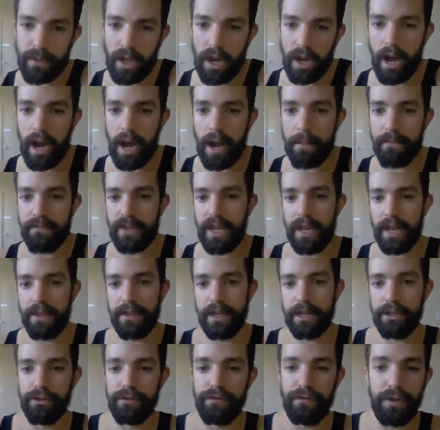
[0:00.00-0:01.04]
And
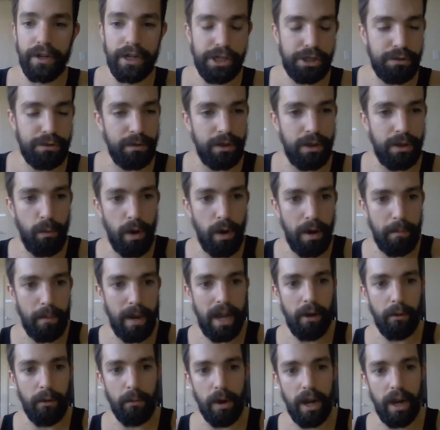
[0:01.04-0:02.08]
then you finish with a 1
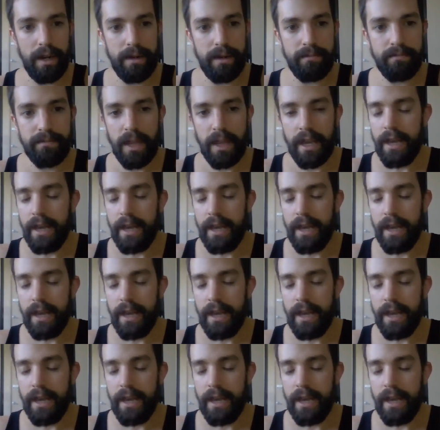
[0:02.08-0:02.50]
mile run.